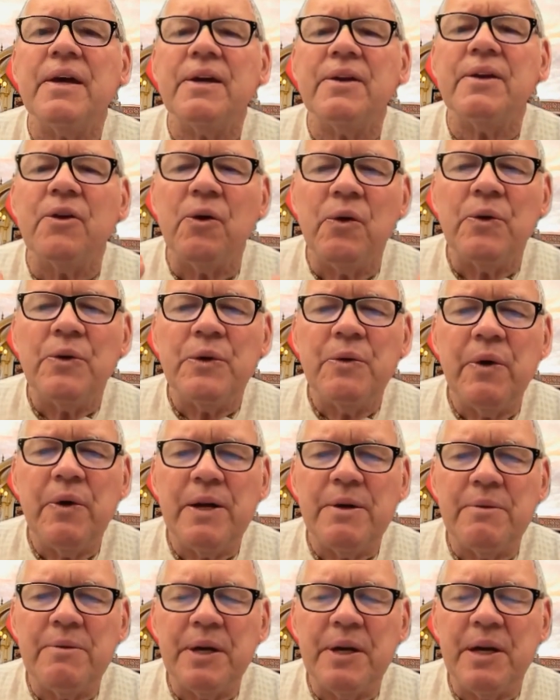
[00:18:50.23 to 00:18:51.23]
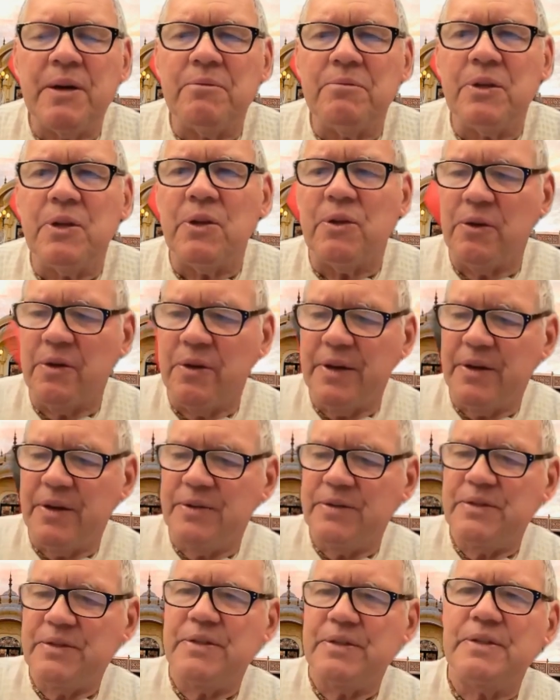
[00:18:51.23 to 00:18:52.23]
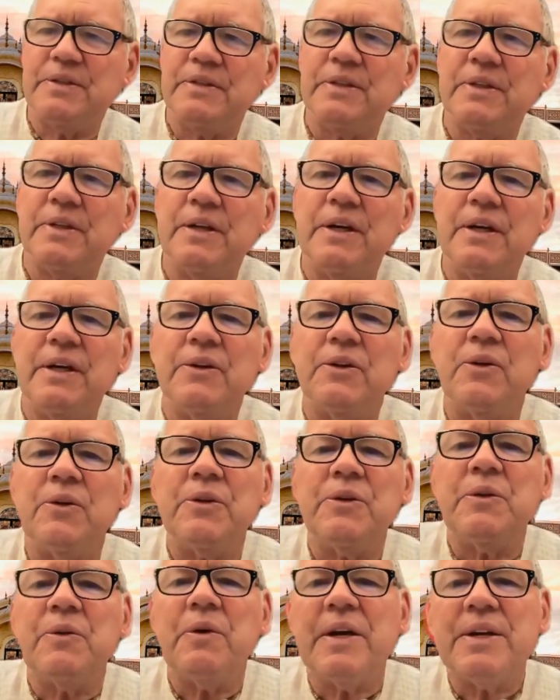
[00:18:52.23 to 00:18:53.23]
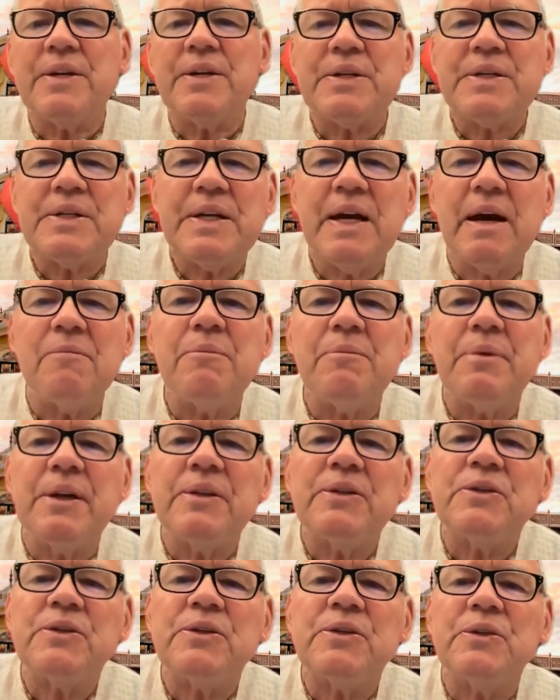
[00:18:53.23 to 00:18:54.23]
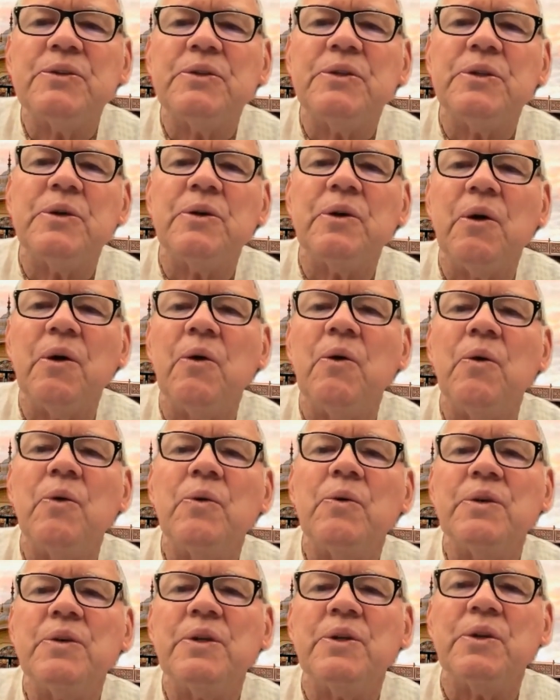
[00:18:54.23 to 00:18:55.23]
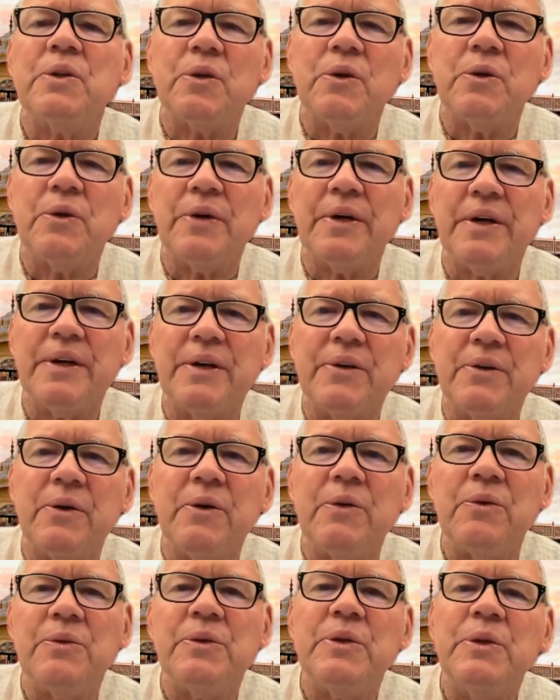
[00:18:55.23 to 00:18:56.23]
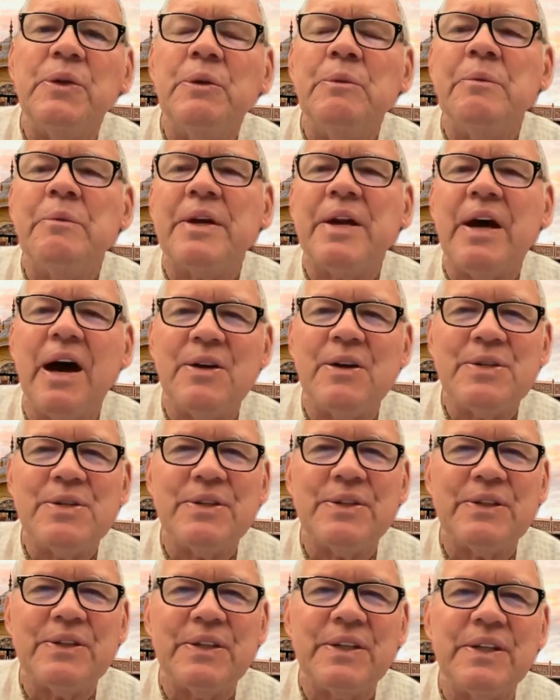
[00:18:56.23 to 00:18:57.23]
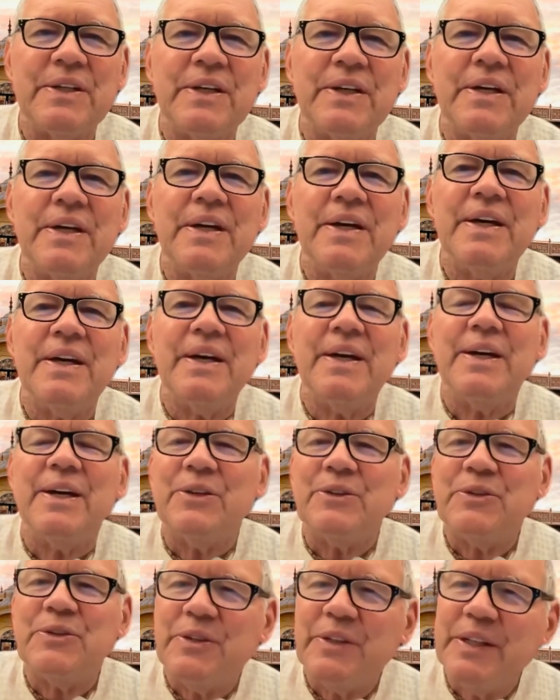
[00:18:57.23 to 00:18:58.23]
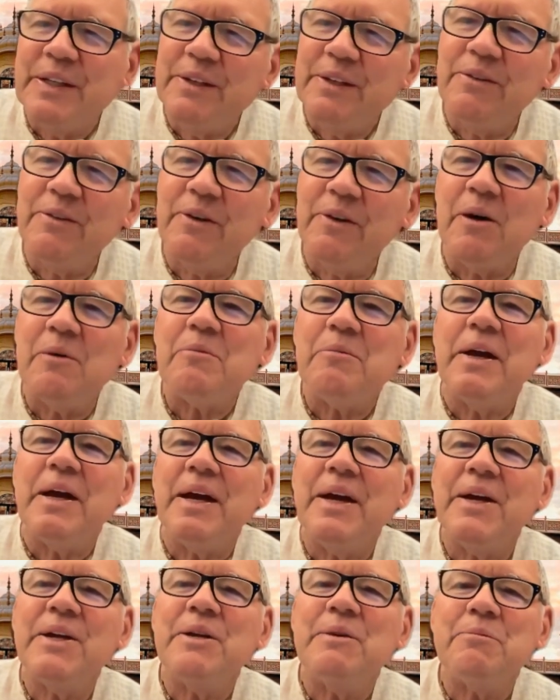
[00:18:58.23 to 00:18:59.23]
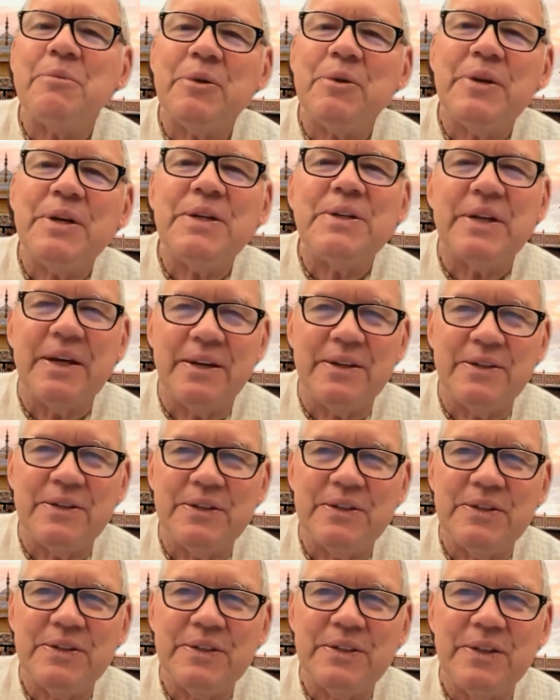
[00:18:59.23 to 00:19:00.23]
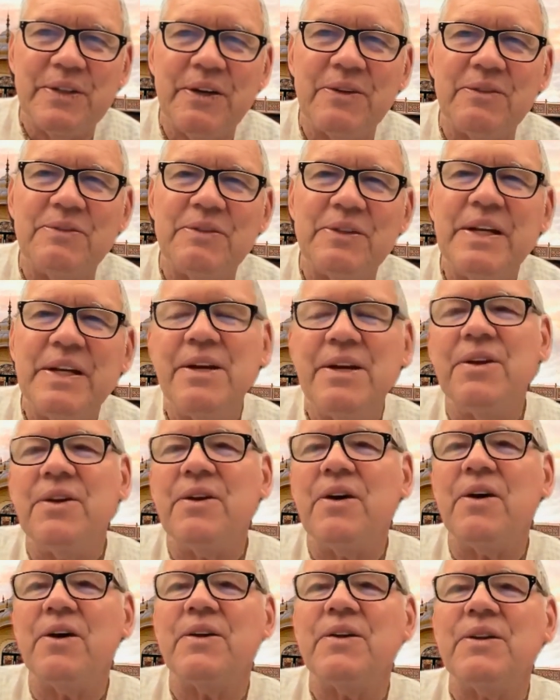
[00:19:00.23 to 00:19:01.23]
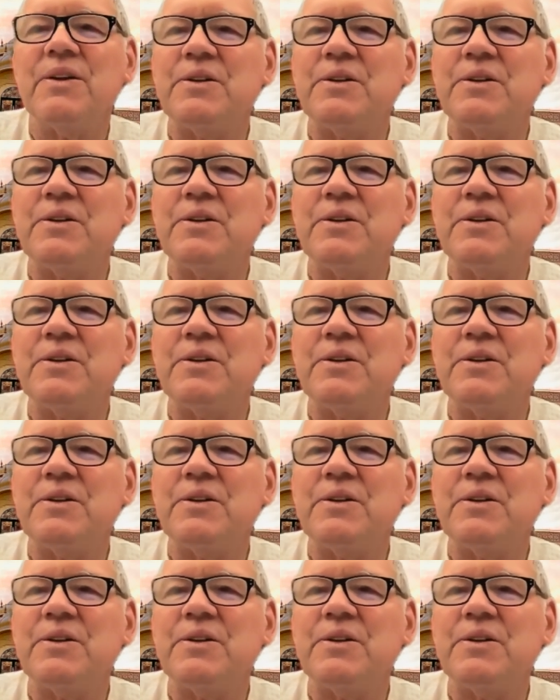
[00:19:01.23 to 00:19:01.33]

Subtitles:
The only way to become glorious, the only way to step into your own glory, your own luminosity, is to give up any pretense of leaning on